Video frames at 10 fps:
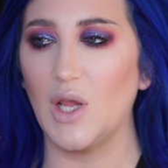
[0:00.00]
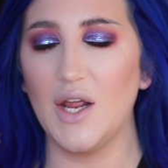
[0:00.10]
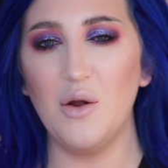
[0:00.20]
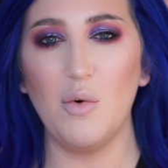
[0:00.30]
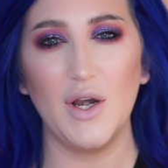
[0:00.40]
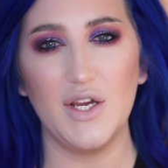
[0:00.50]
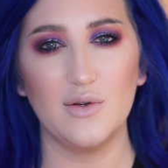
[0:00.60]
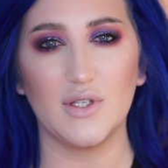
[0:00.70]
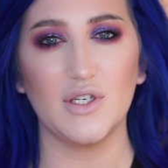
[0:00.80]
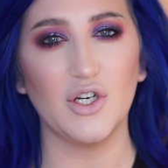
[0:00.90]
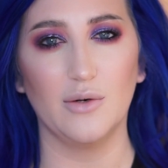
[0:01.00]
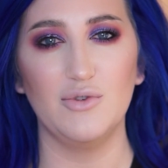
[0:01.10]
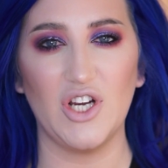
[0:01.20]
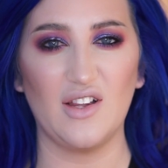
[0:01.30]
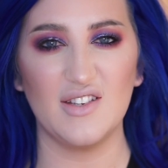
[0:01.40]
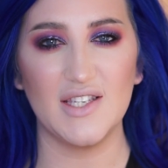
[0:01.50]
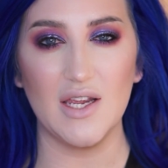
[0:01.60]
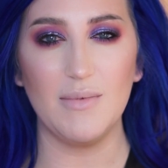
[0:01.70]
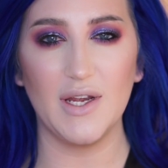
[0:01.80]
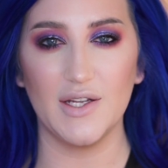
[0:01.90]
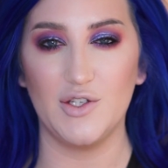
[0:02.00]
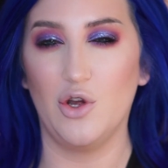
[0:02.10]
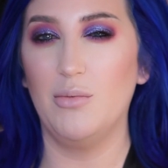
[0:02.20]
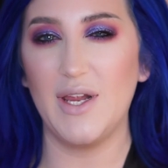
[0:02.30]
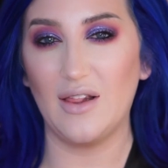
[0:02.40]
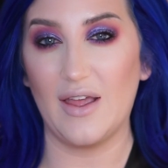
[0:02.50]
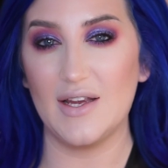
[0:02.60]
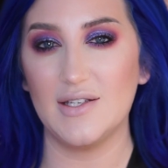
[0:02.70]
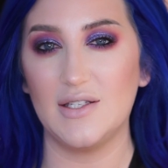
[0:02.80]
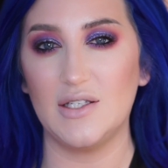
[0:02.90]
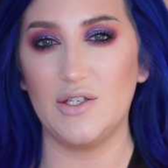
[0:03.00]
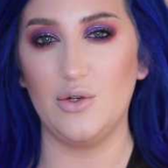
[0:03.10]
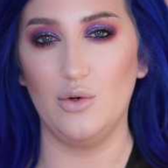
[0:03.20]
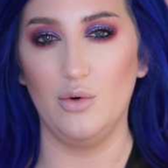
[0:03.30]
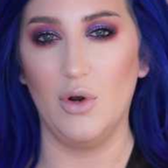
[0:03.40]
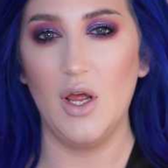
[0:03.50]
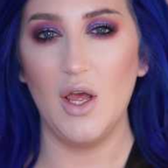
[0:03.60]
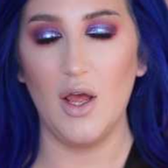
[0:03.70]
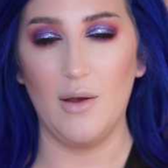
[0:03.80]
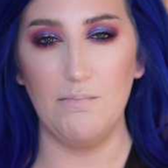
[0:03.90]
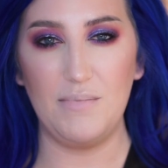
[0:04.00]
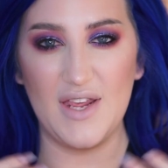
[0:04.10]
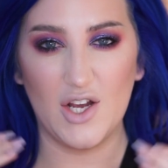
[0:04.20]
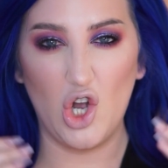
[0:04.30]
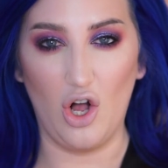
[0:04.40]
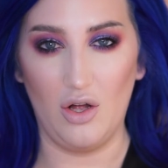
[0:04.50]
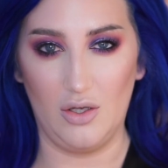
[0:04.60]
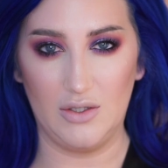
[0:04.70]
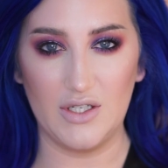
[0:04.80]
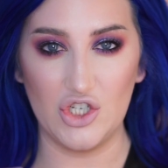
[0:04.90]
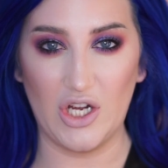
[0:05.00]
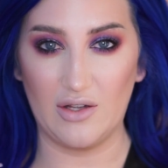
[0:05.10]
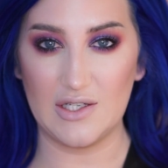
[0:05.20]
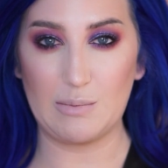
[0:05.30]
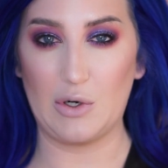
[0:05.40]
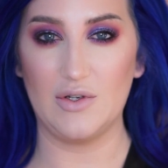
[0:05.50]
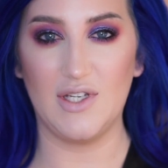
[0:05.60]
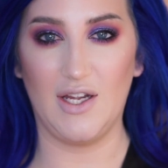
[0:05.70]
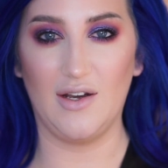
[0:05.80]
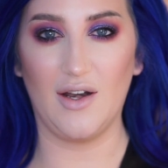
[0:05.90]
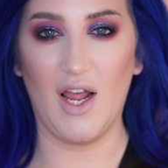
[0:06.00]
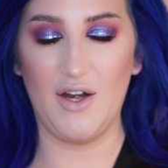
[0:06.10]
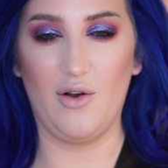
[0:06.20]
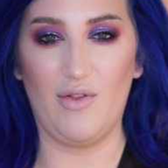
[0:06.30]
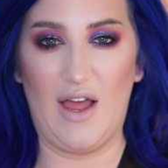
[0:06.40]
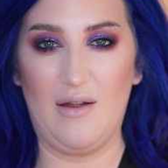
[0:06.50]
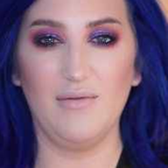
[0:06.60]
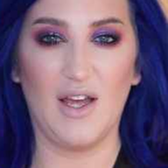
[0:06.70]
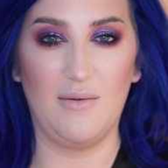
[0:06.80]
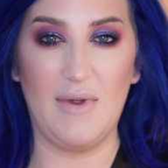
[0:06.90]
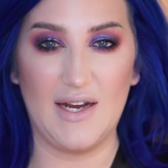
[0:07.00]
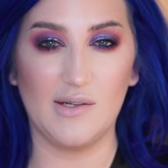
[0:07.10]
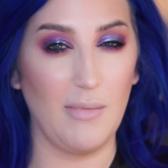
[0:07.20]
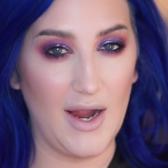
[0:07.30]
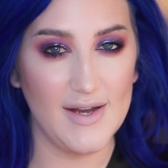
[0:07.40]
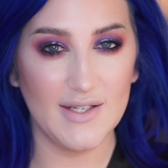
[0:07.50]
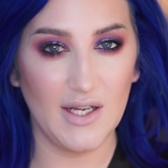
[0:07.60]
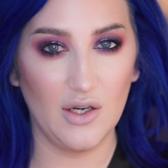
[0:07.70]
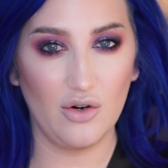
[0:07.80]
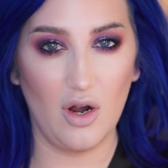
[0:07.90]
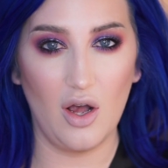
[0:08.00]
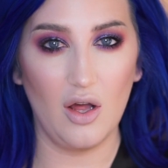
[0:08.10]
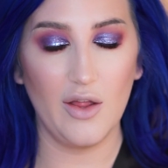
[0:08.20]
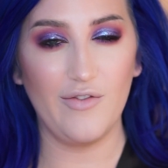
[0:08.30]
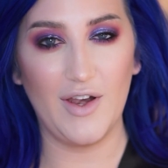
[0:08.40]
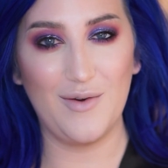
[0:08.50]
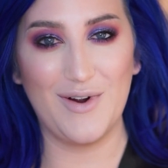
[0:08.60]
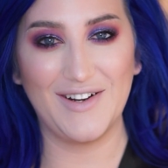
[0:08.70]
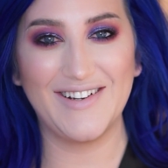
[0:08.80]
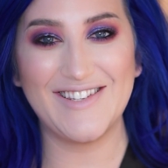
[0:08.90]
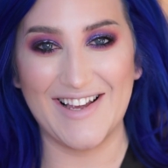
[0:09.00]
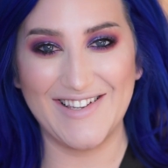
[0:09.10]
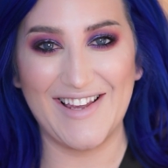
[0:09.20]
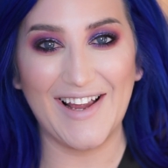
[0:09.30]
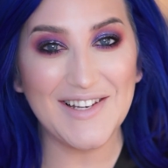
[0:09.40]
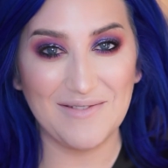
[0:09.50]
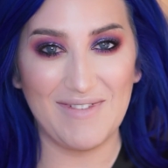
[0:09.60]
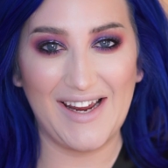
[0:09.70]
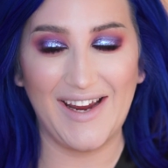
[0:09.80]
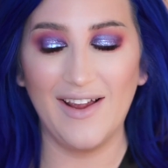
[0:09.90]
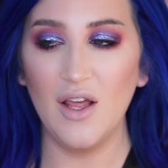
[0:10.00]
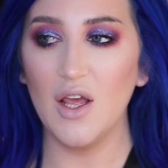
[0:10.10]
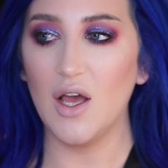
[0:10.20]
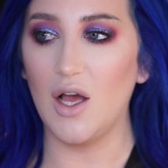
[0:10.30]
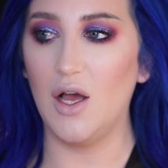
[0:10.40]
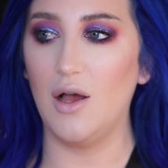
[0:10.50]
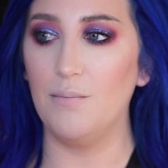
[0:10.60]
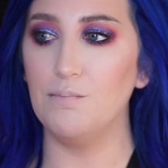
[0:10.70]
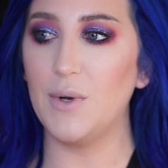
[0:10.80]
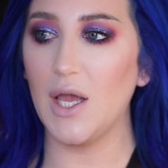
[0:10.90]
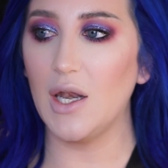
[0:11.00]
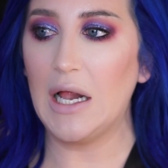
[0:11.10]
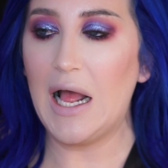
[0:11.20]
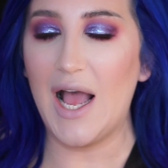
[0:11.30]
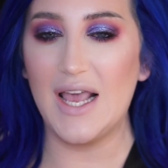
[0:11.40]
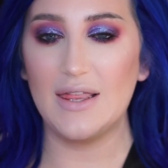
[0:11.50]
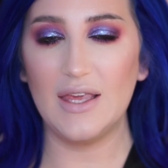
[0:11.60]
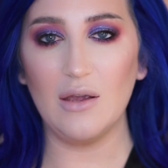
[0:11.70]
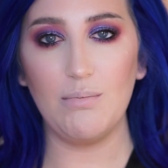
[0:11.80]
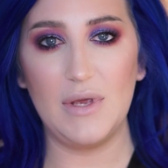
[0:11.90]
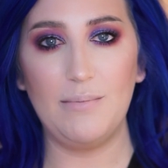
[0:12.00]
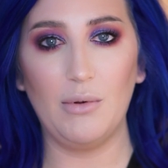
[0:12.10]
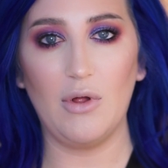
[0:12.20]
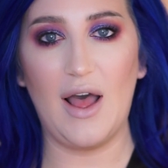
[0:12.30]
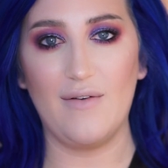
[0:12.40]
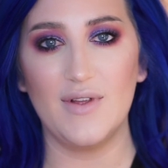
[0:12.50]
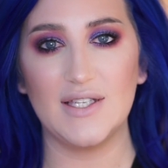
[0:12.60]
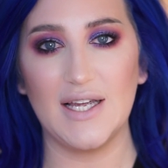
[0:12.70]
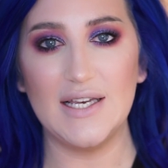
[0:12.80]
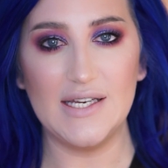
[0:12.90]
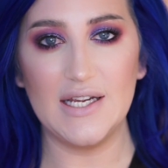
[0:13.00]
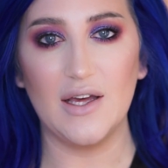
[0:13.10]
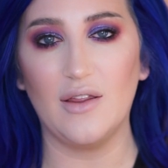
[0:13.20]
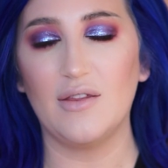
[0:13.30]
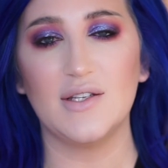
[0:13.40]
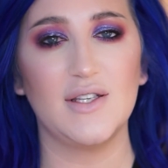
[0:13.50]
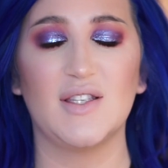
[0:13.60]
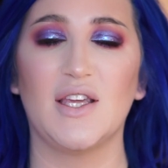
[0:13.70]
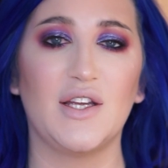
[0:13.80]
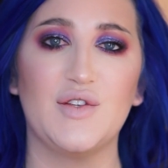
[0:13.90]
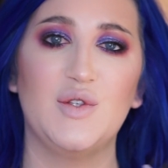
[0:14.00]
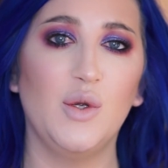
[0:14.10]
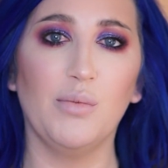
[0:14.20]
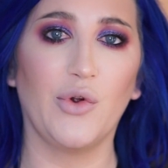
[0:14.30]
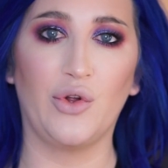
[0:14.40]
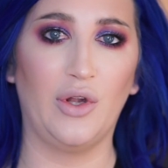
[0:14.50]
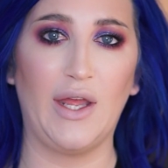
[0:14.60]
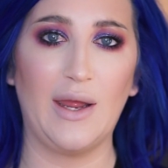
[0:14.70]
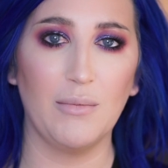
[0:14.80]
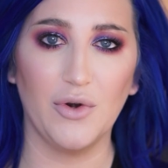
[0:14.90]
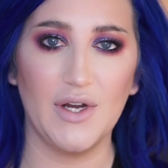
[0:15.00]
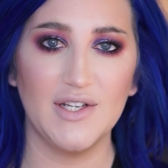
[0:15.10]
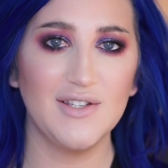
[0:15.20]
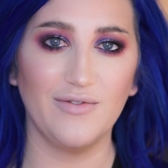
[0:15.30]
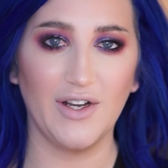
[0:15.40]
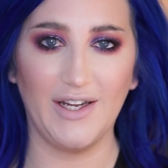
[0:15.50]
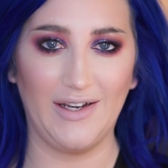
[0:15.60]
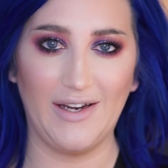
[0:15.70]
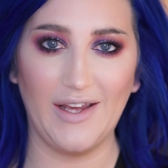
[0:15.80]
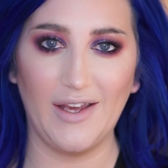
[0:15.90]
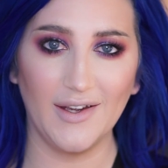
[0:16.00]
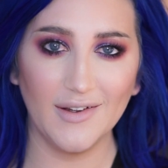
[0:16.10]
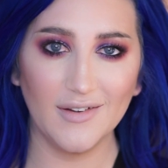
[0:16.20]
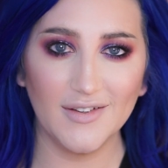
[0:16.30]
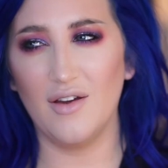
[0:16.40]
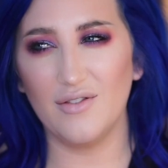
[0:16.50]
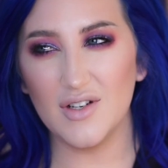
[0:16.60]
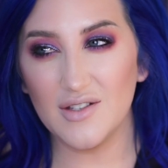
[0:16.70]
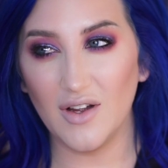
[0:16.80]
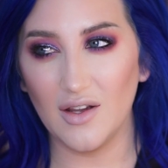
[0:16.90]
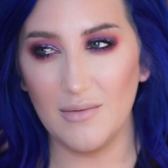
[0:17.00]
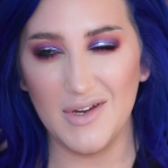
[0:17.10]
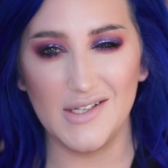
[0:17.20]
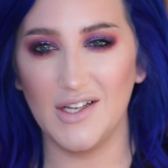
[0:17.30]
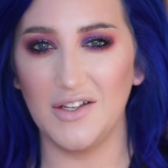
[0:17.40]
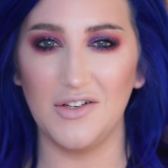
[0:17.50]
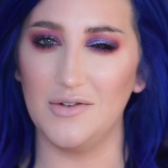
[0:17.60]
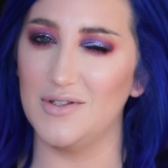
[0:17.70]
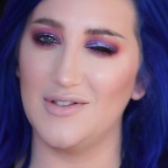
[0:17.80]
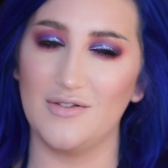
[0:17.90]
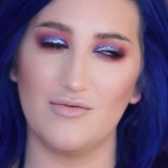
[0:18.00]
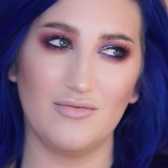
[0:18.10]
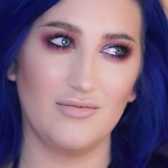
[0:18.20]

I don't want to use the term jealousy because nobody likes to be called a jealous person. I know that kind of makes my skin crawl if anyone says that to me. Um, but I think people have this idea that this is like a super glamorous fucking gig. First of all, let me tell you, it's,